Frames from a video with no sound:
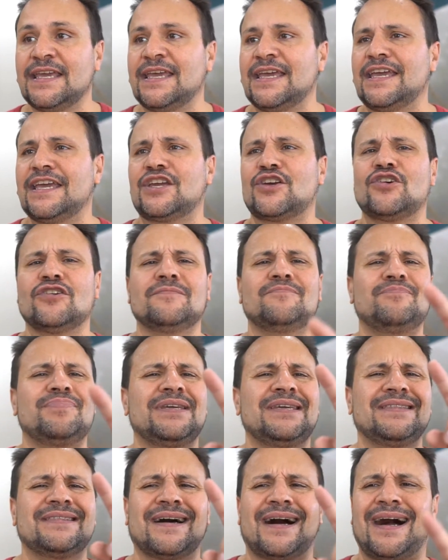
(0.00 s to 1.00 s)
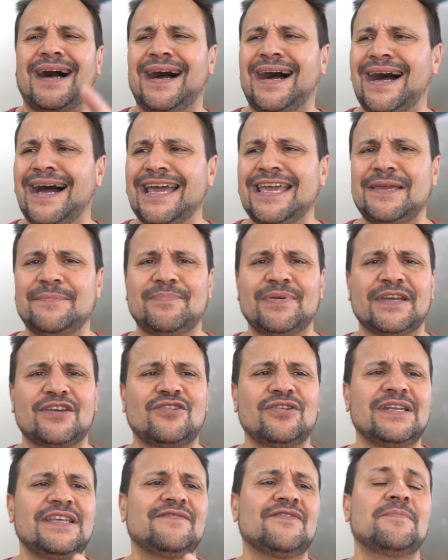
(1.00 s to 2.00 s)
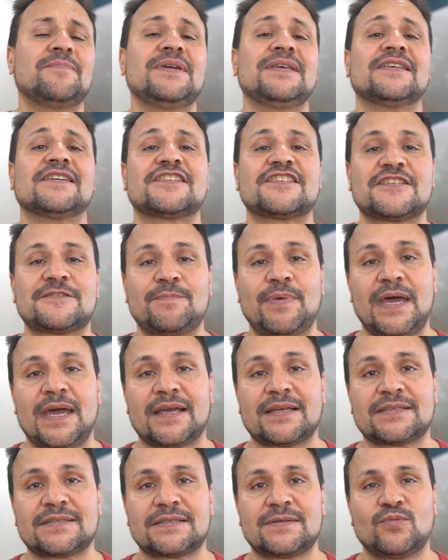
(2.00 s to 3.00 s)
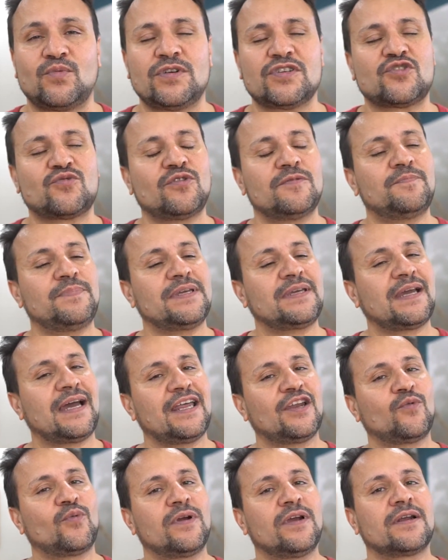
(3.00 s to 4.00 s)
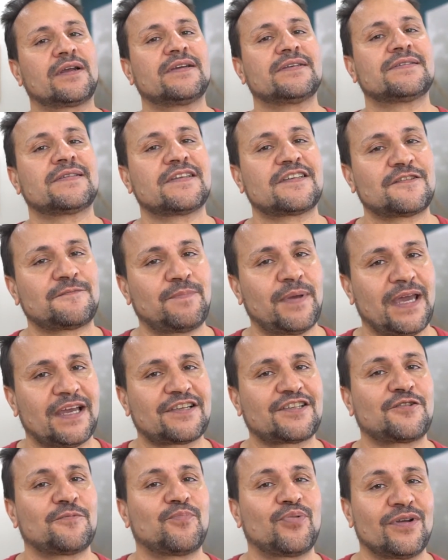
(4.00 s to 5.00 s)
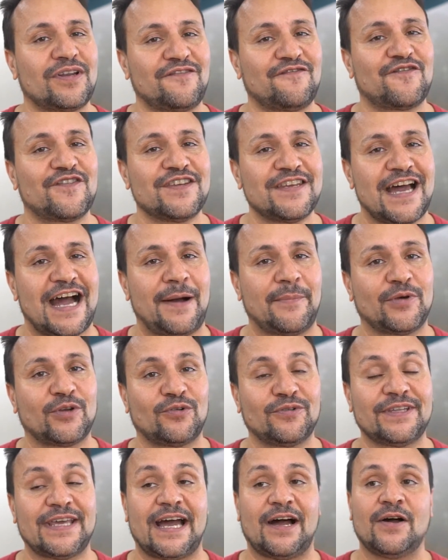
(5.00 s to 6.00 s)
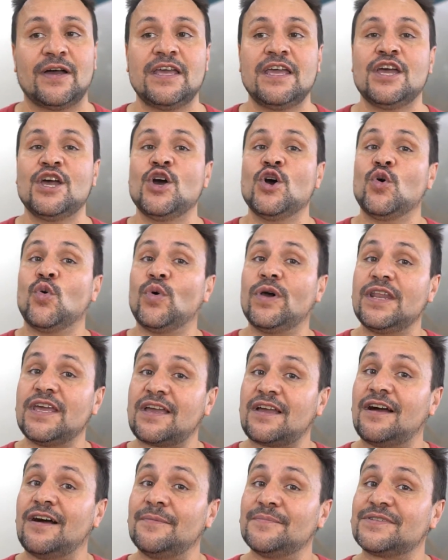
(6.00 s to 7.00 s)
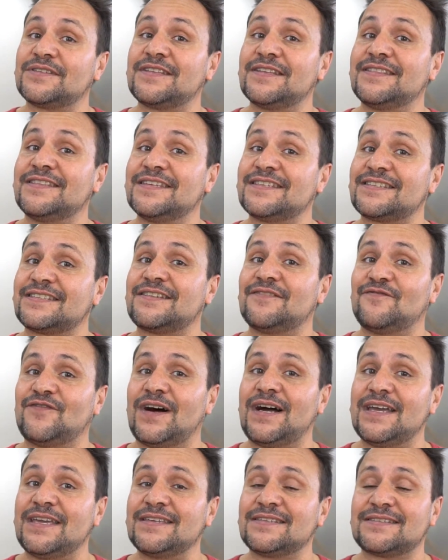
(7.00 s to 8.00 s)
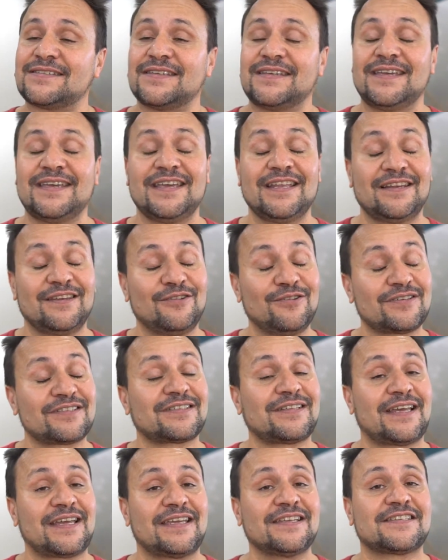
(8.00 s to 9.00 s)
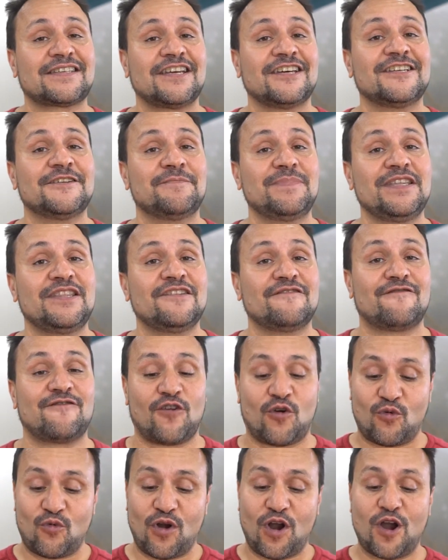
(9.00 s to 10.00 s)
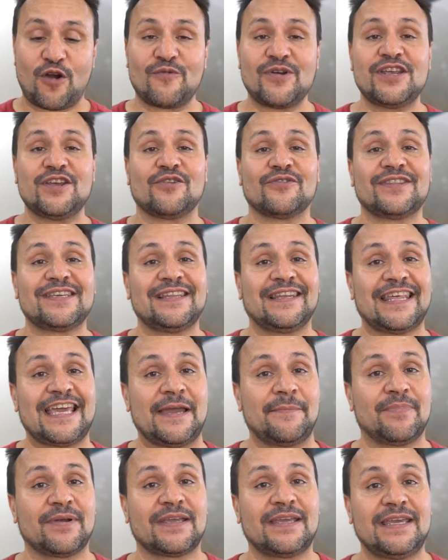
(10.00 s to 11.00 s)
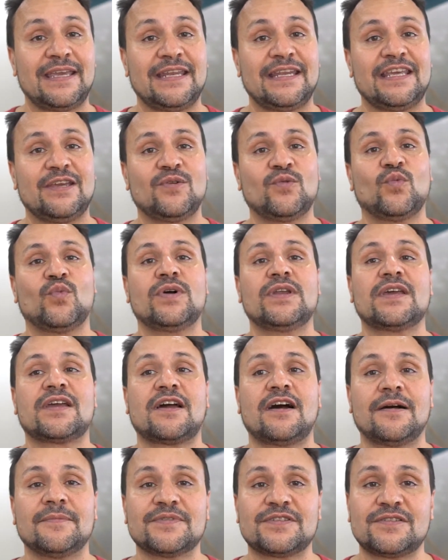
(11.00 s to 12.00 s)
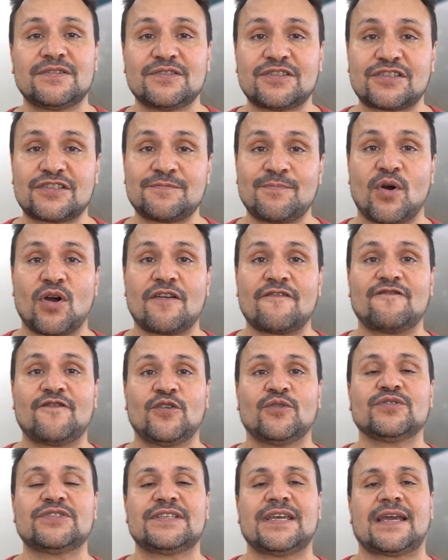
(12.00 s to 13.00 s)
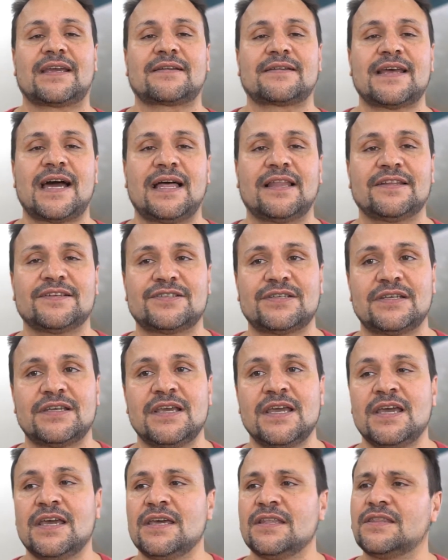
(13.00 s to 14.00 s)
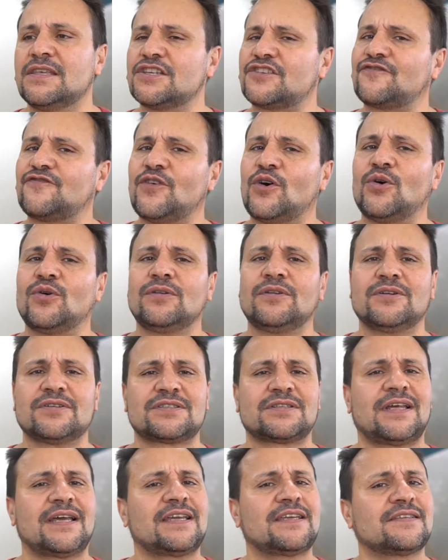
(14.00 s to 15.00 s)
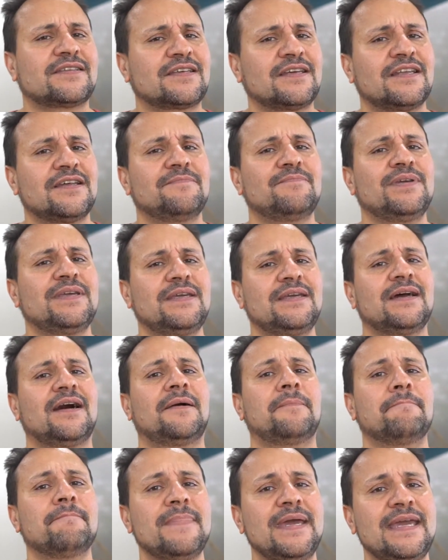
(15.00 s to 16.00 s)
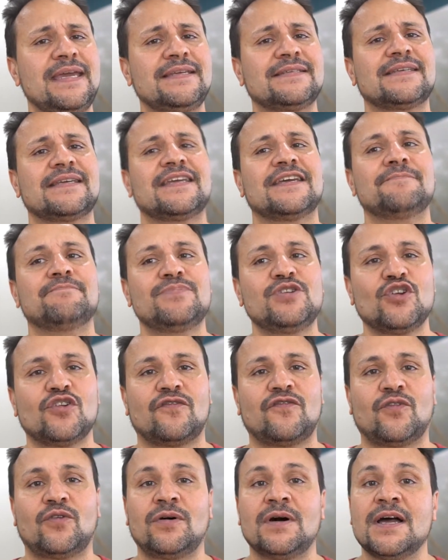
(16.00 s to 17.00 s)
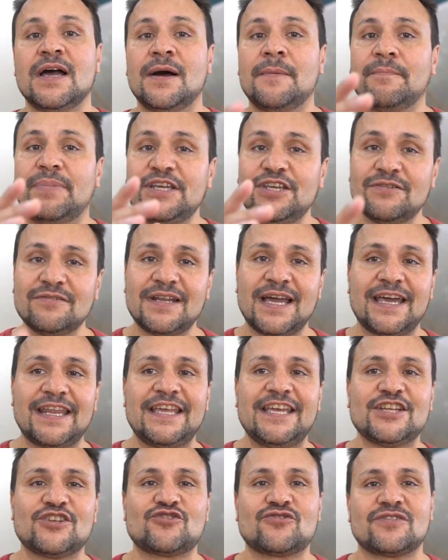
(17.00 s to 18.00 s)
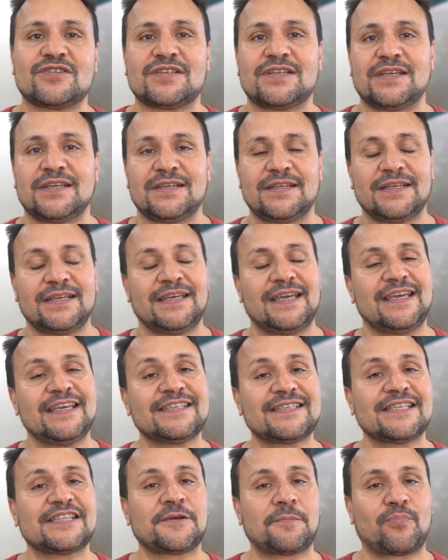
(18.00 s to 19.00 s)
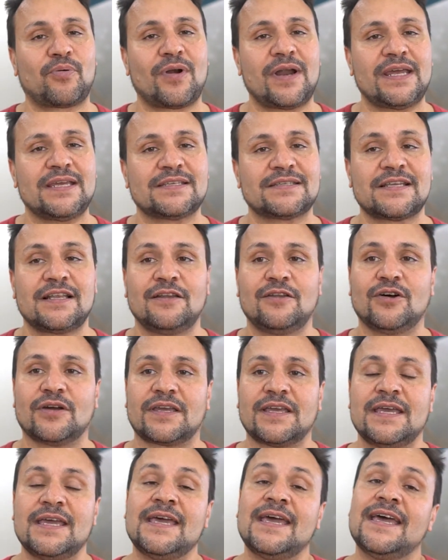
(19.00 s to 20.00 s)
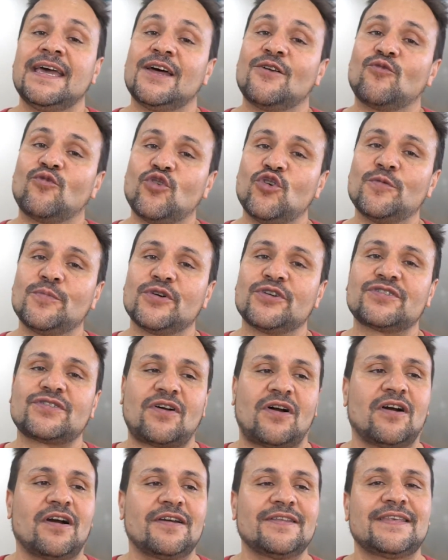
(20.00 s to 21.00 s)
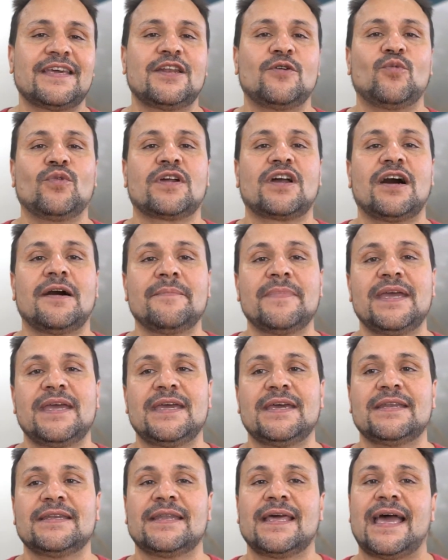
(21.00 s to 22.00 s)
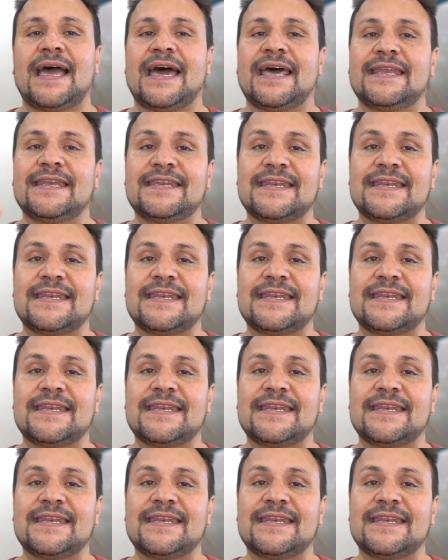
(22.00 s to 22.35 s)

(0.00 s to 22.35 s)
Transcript: it could be the hype, it could even be the specs, which would be kind of weird because the specs are pretty phenomenal. Now, when it comes to this device, it looks like it's going to be the Ferrari or the Lamborghini when it comes to smartphone technology. This phone looks like it's gonna be amazing and beautiful, but you're not interested. Is it the price? Look, rumors are that it would come in at